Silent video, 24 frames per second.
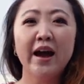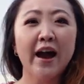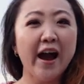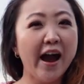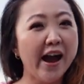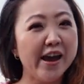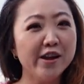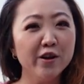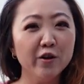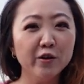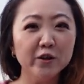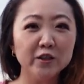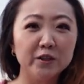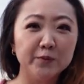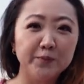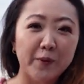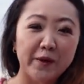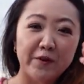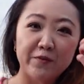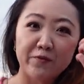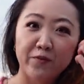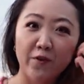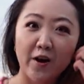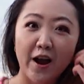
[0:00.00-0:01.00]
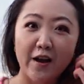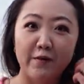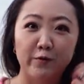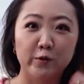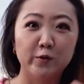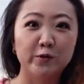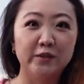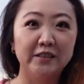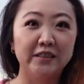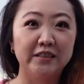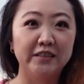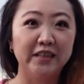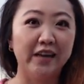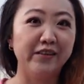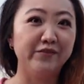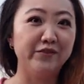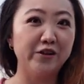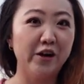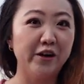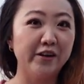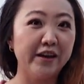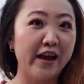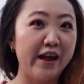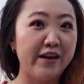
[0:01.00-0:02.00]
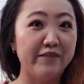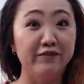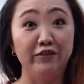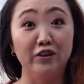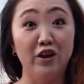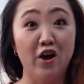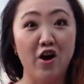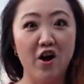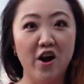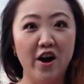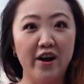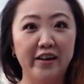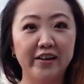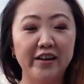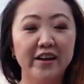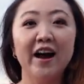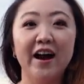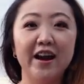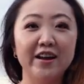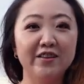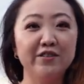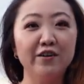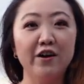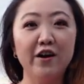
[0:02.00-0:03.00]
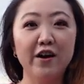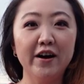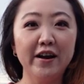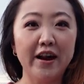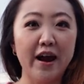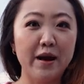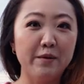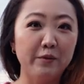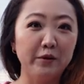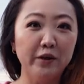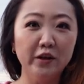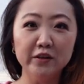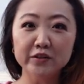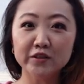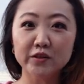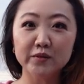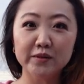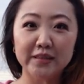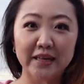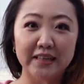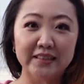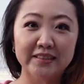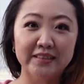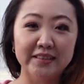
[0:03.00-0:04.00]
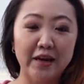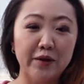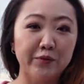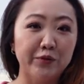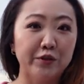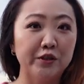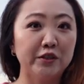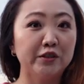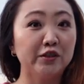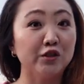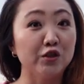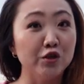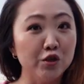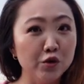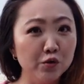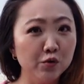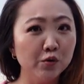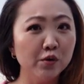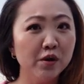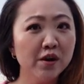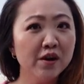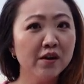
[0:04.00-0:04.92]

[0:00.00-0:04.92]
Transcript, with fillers: I know it's been forever since I've done a vlog. I thought I would also test out this new